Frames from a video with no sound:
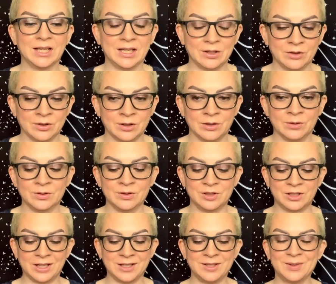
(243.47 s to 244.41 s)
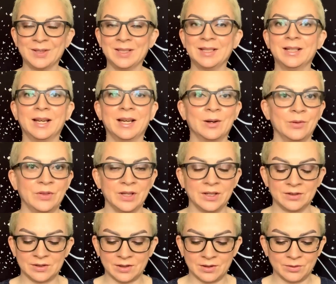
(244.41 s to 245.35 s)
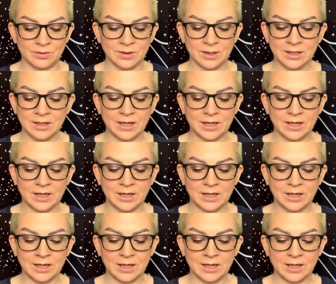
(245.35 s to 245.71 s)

I don't know. Should I do it? I don't think so.